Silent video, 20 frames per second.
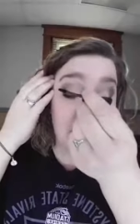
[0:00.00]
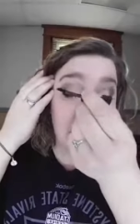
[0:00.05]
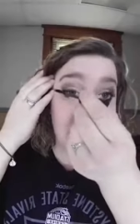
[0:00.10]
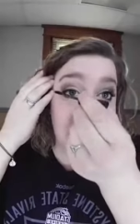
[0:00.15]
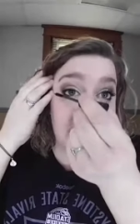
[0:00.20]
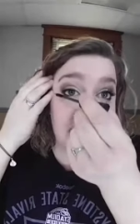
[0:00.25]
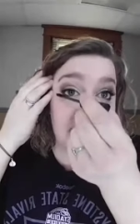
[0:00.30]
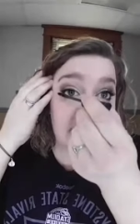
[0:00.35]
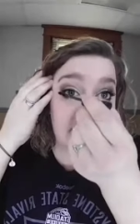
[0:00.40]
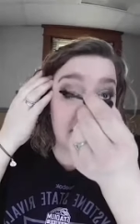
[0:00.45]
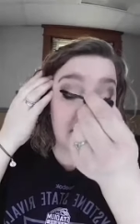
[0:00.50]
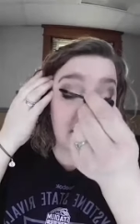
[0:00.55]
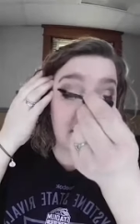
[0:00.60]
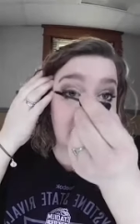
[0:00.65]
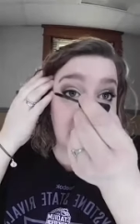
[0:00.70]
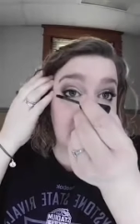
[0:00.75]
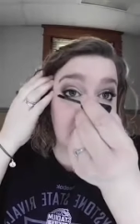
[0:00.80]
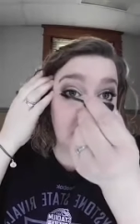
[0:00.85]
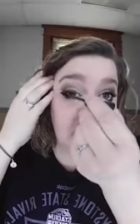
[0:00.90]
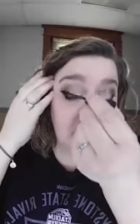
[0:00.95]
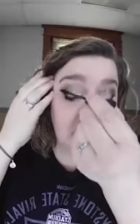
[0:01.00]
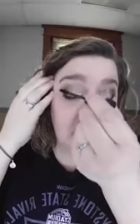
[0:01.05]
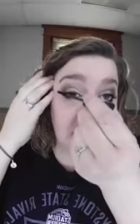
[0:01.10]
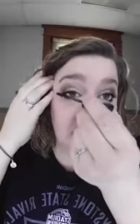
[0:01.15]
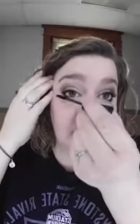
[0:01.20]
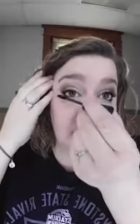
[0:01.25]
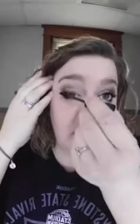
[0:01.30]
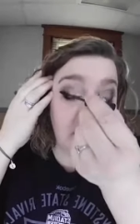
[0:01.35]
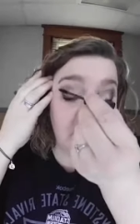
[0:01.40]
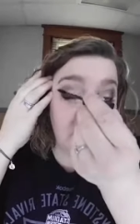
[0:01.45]
Then stick
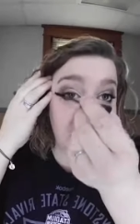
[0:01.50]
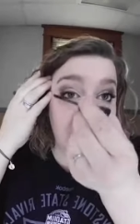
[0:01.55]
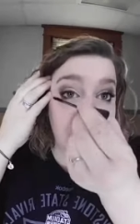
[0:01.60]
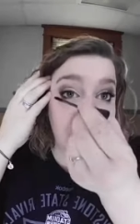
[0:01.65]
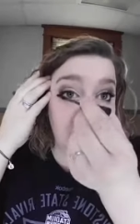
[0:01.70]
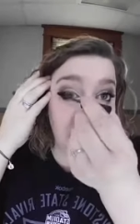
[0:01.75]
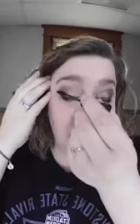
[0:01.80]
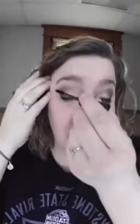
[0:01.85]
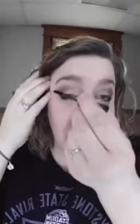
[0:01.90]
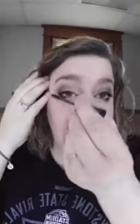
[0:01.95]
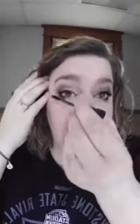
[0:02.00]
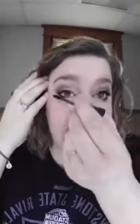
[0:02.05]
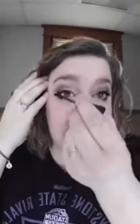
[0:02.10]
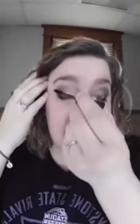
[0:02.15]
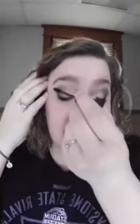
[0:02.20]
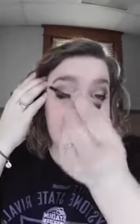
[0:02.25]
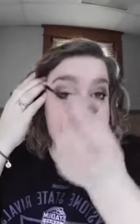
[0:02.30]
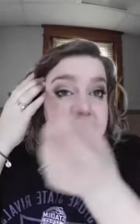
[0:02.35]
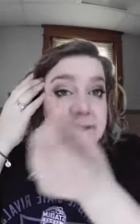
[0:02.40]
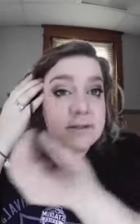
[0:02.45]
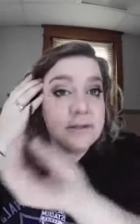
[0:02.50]
with your roots.